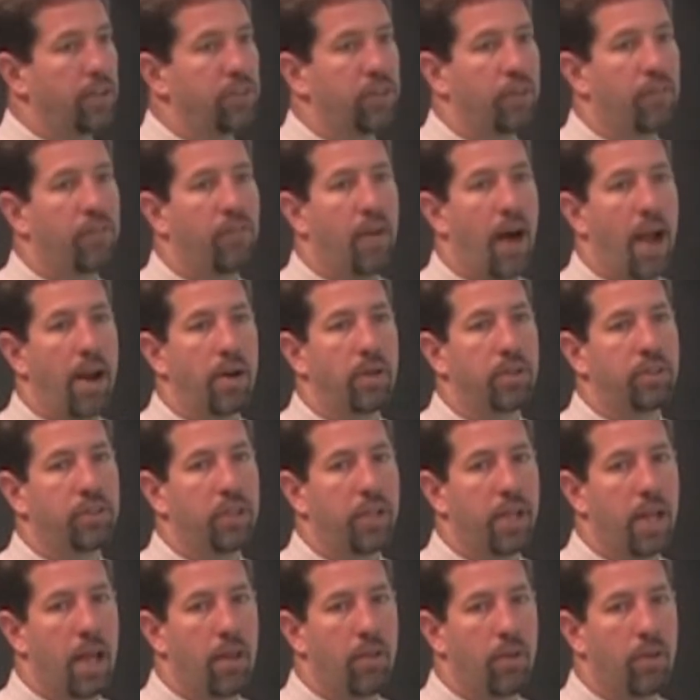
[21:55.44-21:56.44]
that fire
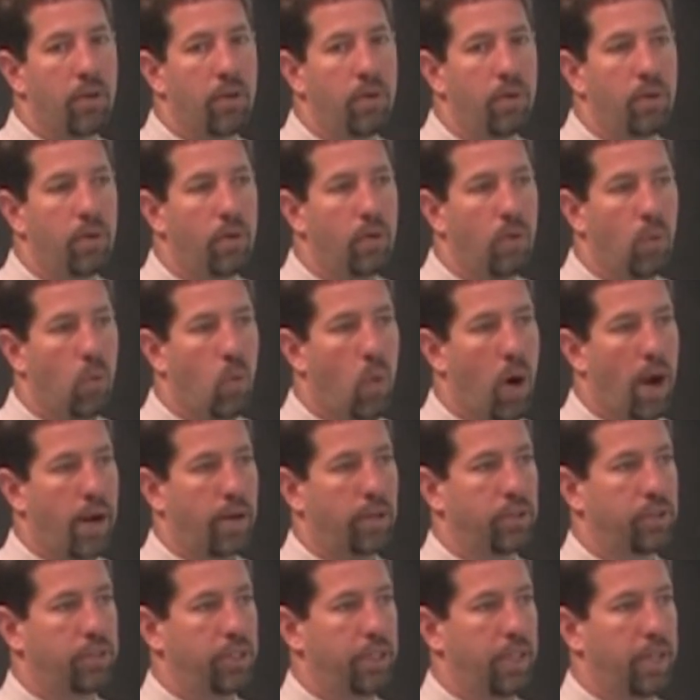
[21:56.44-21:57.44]
together,
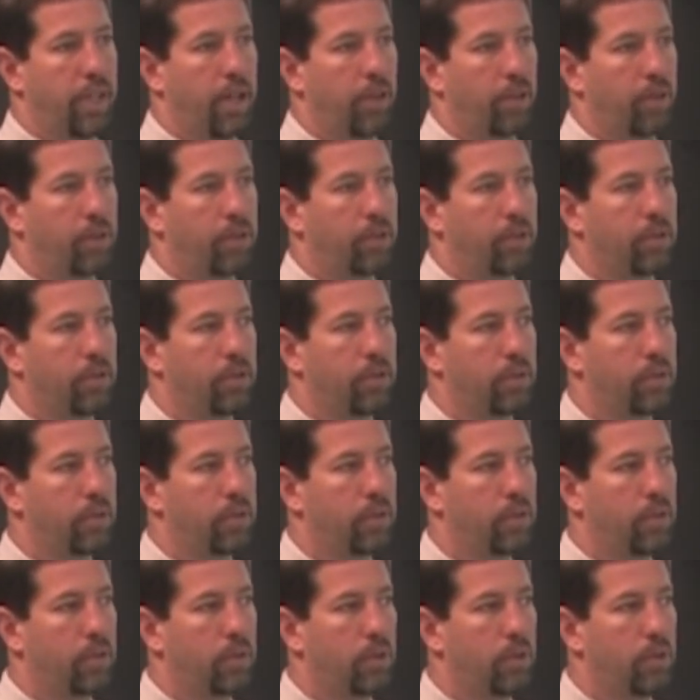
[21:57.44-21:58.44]
wire together.
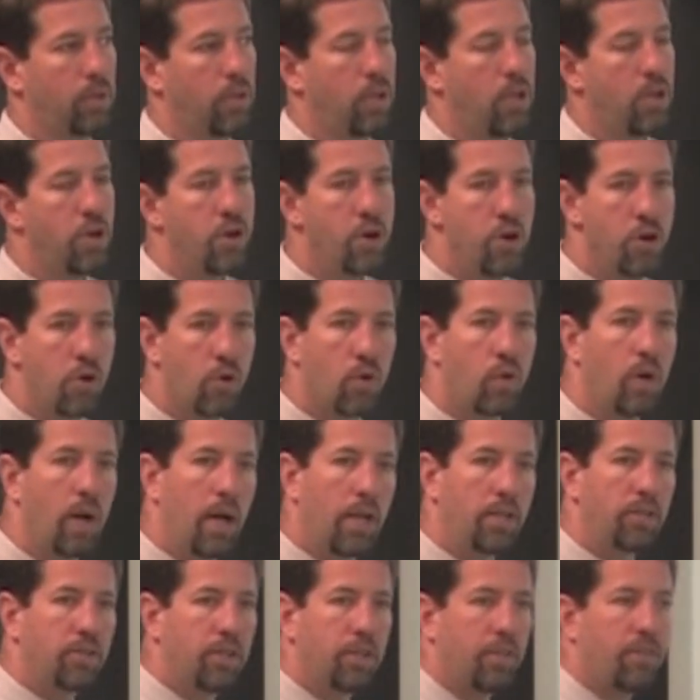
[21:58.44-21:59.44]

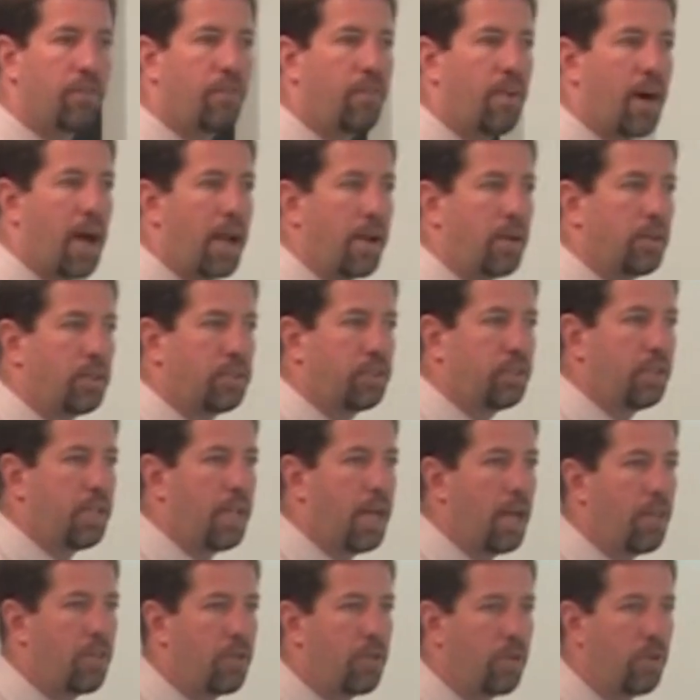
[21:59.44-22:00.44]
Neurons that fire
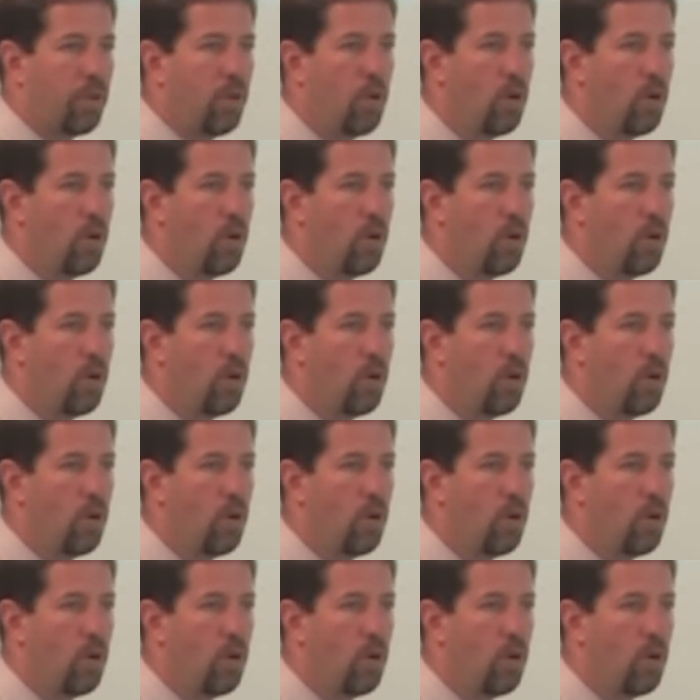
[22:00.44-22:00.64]
together,